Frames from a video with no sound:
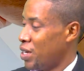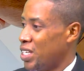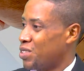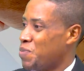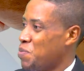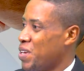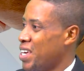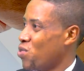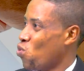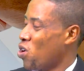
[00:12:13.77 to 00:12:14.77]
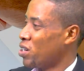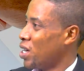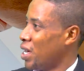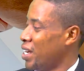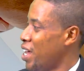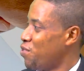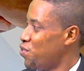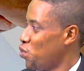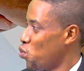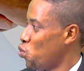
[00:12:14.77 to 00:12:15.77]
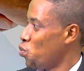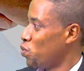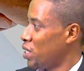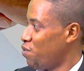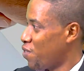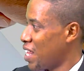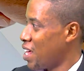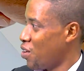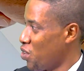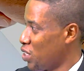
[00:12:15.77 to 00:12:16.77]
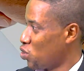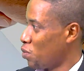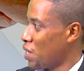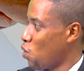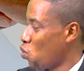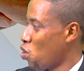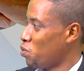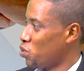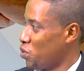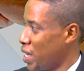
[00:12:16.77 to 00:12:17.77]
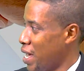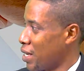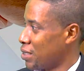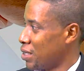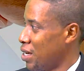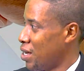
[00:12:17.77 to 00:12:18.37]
It's maybe one nephew whom the father raised up that will come to react.